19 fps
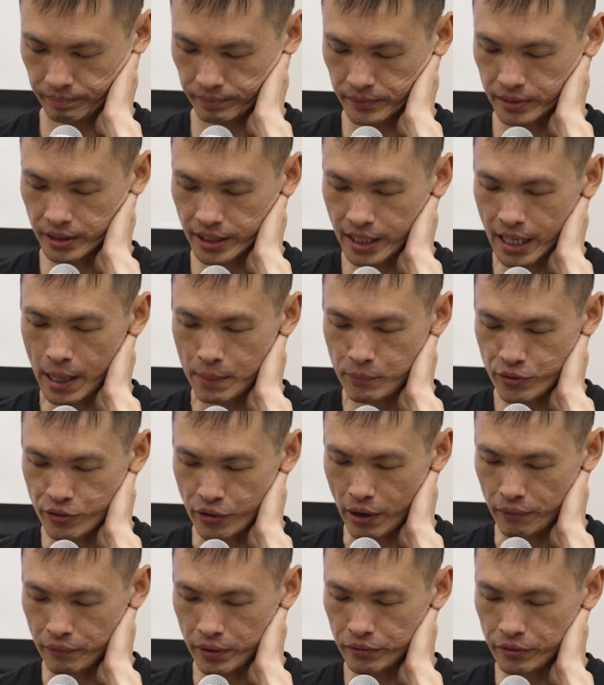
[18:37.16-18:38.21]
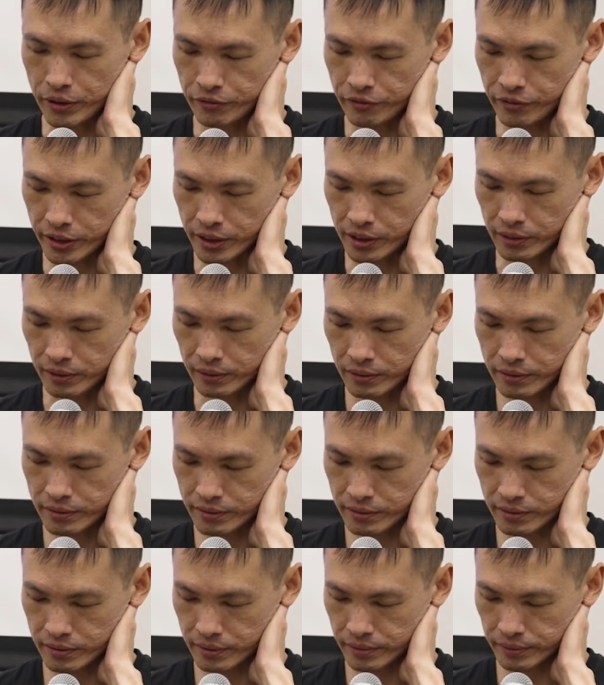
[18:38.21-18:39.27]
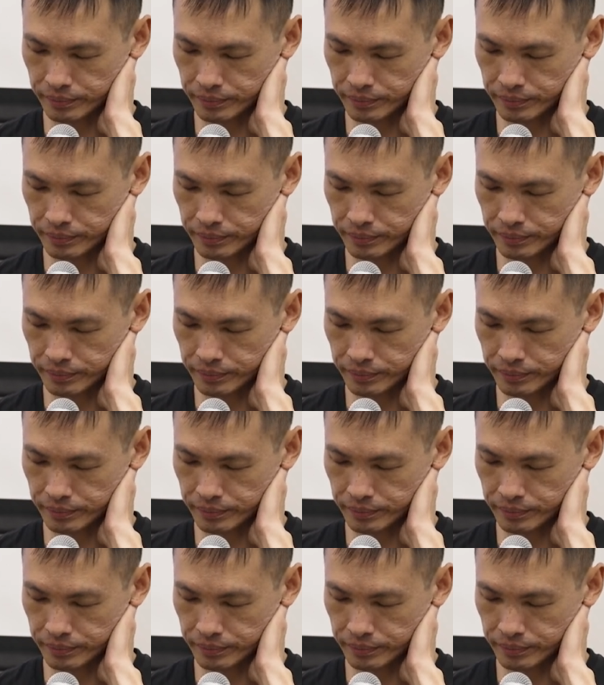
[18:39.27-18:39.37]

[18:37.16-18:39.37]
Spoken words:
The cab driver reveals